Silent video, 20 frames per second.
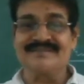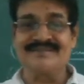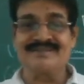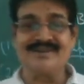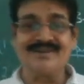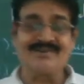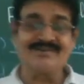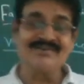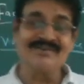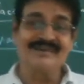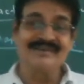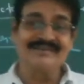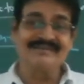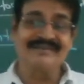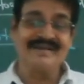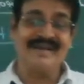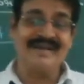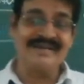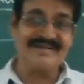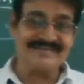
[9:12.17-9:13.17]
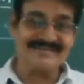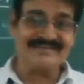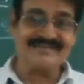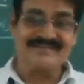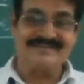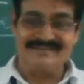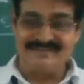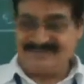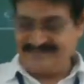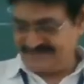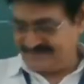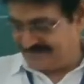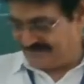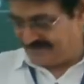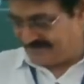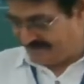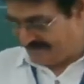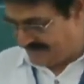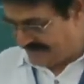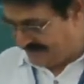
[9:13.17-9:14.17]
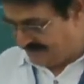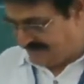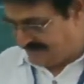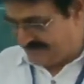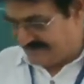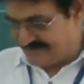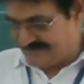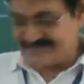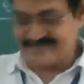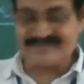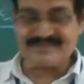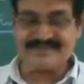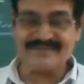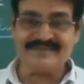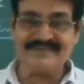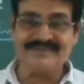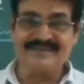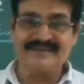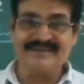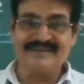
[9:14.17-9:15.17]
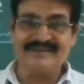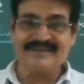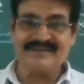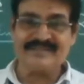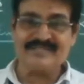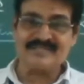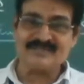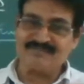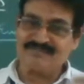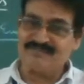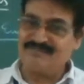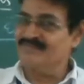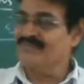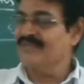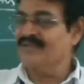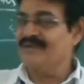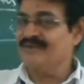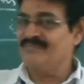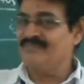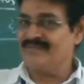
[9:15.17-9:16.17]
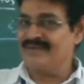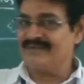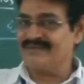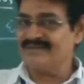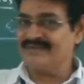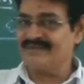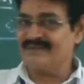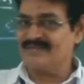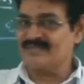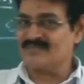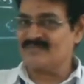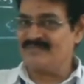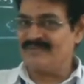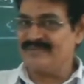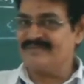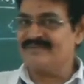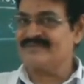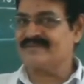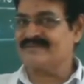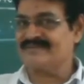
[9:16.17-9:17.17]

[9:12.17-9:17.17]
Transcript: Now, as the emperors made the expense